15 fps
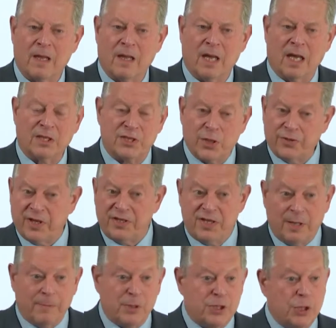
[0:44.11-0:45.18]
And so the
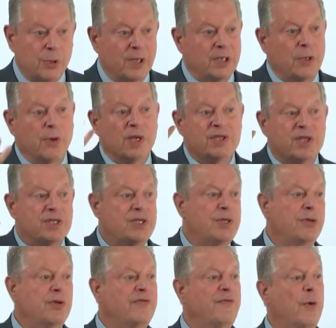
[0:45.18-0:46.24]
temperature increases
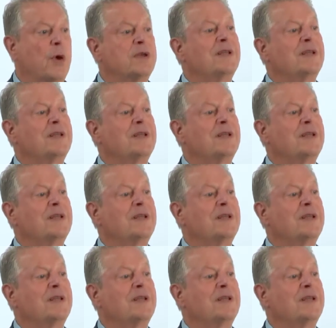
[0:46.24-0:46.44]
two to four